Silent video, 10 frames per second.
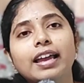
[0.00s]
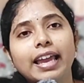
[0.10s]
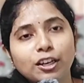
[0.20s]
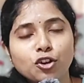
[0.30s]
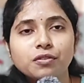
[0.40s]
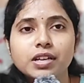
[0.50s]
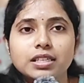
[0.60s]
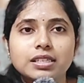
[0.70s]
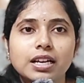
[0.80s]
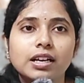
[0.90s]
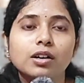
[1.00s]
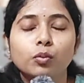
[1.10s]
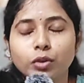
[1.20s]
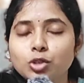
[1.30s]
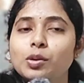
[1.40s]
in your first year
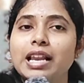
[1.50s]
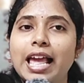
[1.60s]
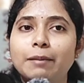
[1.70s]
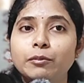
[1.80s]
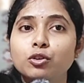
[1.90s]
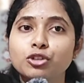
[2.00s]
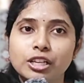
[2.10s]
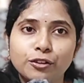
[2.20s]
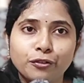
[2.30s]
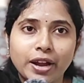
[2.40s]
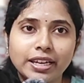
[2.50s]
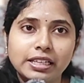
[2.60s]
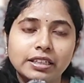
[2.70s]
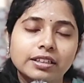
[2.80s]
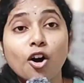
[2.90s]
which will help you till your final
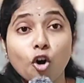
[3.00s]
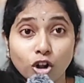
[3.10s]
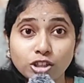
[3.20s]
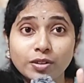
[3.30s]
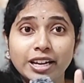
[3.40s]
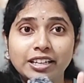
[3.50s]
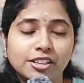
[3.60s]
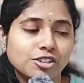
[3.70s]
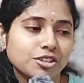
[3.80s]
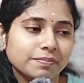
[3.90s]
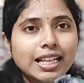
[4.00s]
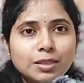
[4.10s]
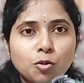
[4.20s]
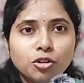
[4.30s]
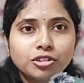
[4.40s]
year also in internship let's
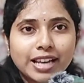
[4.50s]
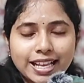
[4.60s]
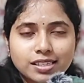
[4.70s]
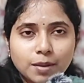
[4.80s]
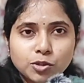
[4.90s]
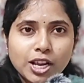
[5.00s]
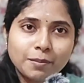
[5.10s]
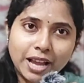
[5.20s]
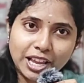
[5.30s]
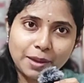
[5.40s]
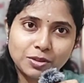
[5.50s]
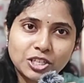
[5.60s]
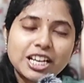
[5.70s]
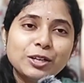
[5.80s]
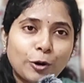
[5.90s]
move to the next subject
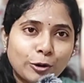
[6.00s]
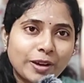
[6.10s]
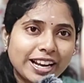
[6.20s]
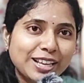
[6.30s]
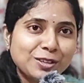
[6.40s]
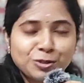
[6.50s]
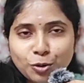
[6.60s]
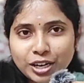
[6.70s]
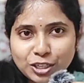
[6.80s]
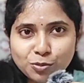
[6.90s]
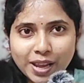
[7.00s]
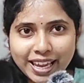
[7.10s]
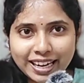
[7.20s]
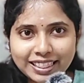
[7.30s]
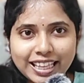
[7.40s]
biochemistry don't worry you don't need to buy
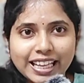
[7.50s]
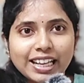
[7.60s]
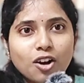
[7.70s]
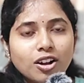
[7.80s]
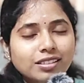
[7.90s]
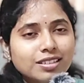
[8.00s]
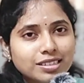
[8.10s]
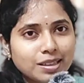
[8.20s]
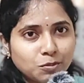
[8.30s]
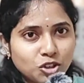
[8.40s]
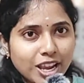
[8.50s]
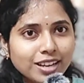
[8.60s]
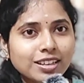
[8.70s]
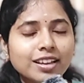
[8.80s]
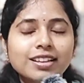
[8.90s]
anything on this
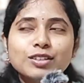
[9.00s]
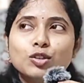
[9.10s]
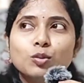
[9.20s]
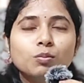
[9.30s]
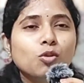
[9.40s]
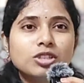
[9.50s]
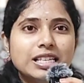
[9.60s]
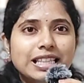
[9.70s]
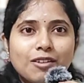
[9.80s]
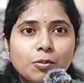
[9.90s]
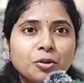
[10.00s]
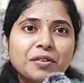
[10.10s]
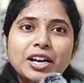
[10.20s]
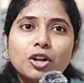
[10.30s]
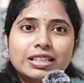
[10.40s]
subject so mostly they will
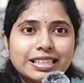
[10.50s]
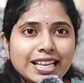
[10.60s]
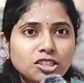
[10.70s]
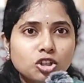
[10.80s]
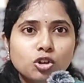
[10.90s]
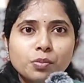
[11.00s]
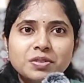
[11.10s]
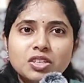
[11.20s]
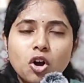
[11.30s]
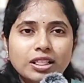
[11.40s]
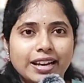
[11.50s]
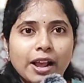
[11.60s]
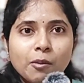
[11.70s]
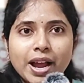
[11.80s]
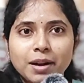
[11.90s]
provide all the test tubes all the
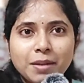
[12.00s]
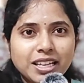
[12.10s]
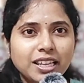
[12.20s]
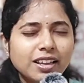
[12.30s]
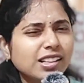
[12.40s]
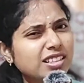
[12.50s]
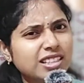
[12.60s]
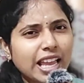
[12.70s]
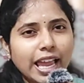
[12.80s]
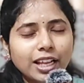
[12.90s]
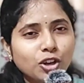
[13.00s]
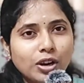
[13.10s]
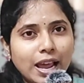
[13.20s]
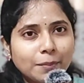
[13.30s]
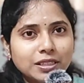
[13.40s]
required materials in your
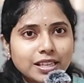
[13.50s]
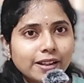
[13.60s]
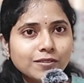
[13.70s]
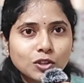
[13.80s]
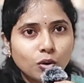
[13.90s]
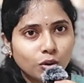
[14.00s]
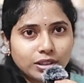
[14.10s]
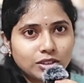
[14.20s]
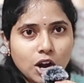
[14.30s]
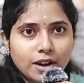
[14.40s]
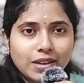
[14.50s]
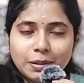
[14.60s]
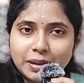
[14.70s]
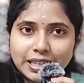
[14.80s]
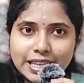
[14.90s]
lab itself so it's not a very
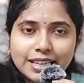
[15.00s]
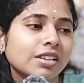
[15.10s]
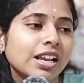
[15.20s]
big deal